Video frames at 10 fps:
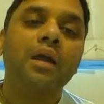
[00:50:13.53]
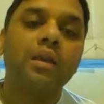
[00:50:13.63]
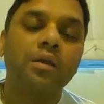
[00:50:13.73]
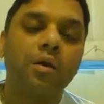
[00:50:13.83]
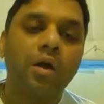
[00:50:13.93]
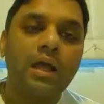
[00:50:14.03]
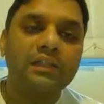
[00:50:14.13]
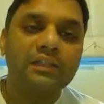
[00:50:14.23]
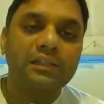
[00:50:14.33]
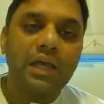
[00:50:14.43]

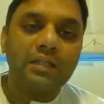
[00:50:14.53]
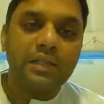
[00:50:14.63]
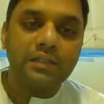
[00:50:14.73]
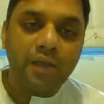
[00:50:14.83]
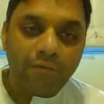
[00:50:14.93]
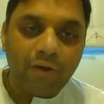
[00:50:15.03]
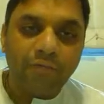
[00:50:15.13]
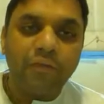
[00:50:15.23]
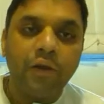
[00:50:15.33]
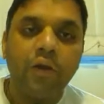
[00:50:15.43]
As a
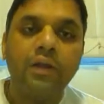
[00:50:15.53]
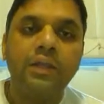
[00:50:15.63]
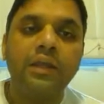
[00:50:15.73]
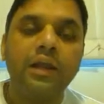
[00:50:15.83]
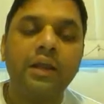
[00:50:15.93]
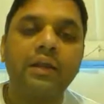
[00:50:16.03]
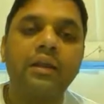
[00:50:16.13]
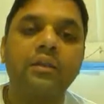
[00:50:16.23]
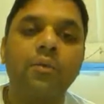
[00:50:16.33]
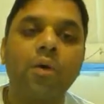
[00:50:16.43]
servant of the Lord, he
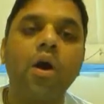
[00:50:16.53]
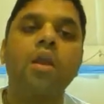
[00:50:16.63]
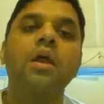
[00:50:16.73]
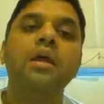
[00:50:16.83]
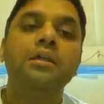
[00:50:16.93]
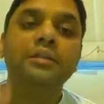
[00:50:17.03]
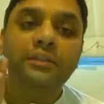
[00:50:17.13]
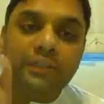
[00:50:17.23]
conducted the war.